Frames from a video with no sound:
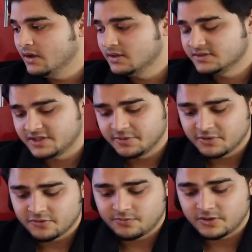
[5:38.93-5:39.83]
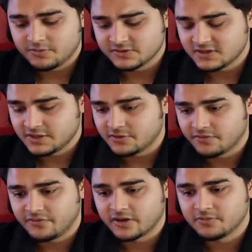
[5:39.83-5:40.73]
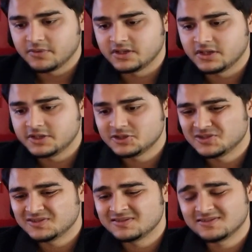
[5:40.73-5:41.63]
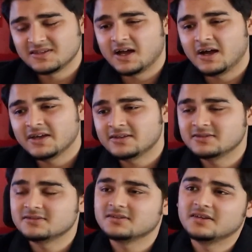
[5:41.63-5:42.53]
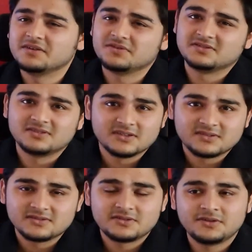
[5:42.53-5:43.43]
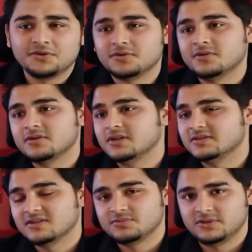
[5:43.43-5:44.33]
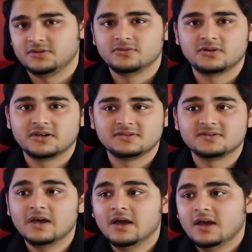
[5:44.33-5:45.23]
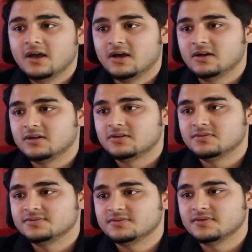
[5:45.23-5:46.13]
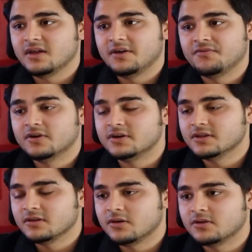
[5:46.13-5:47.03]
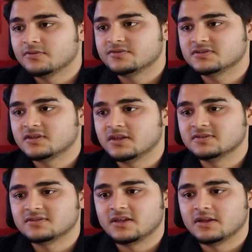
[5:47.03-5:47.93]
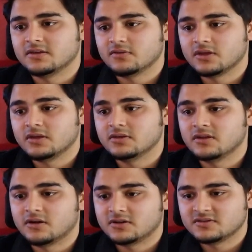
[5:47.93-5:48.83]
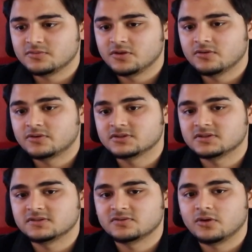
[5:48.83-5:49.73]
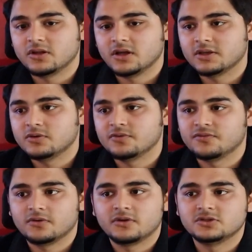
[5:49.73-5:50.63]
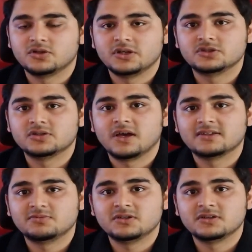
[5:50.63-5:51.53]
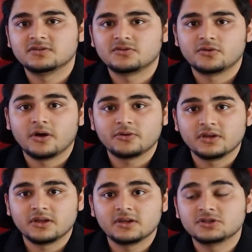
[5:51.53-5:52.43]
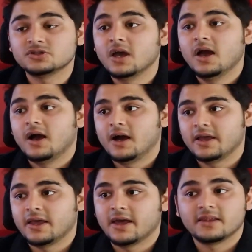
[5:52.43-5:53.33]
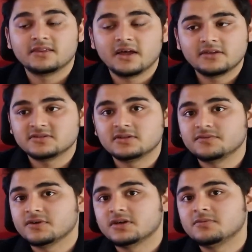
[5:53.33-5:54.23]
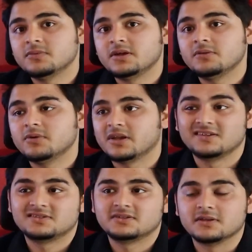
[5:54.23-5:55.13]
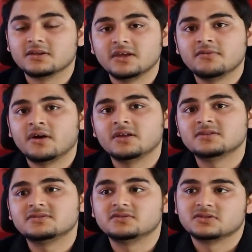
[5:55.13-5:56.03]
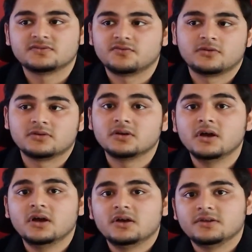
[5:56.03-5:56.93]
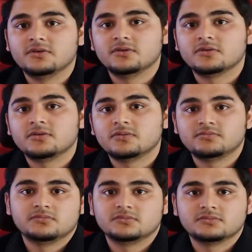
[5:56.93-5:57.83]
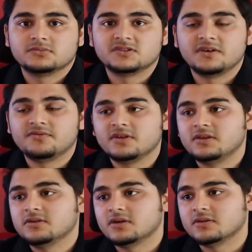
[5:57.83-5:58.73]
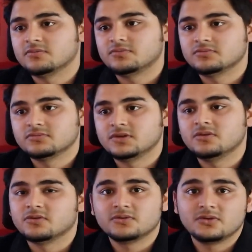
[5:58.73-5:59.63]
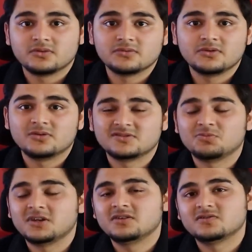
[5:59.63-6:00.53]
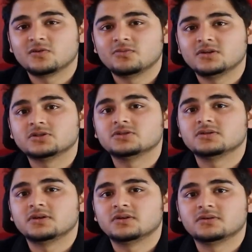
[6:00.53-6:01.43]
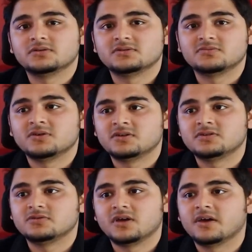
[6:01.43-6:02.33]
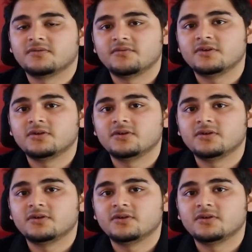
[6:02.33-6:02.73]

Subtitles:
Statement of purpose, letter of recommendations, IELTS, if it's necessary or not, it's up to you guys. I've heard a lot of things that, okay, there are some universities who allow you if your education has been done throughout in English. I had that certificate made, but I still gave IELTS just for, you know, safety, and you're spending so much. It's better to have every